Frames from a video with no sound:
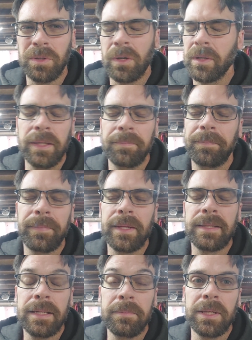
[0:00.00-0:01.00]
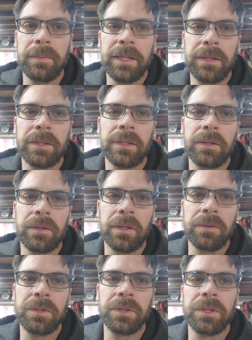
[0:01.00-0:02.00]
or the 10 millimeters a little
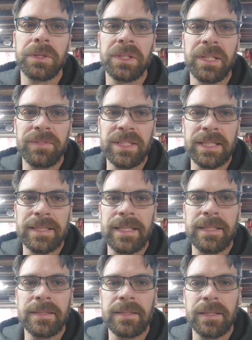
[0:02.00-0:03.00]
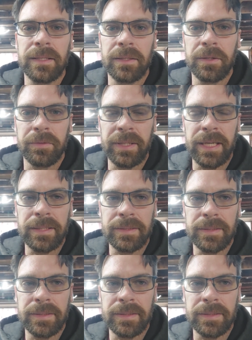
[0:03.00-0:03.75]
closer to the 7/16 than 3/8